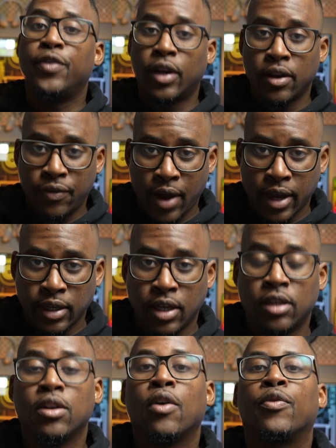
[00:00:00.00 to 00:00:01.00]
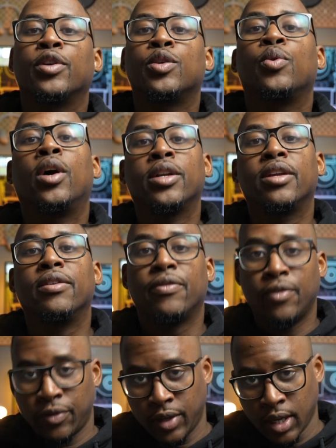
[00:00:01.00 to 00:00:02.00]
you can find these for
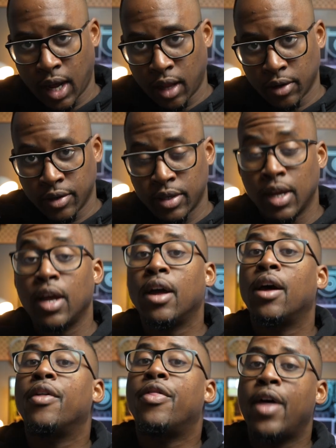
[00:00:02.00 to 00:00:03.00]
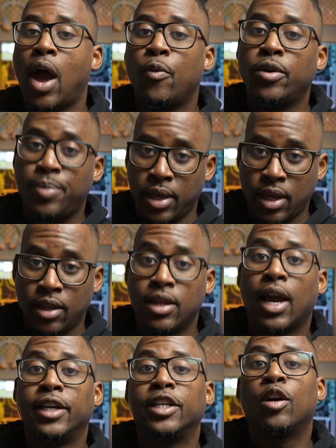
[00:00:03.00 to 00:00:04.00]
$250, that would be the
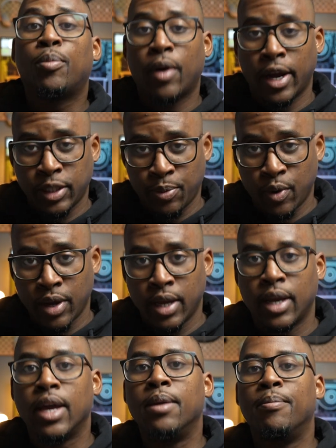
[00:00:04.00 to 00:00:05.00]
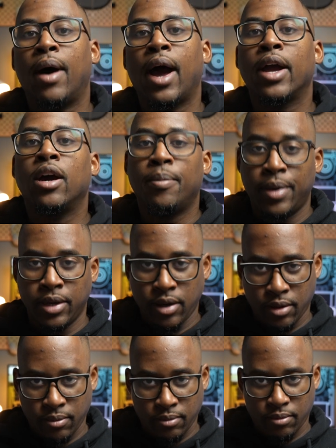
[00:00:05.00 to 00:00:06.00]
ideal price point in my opinion.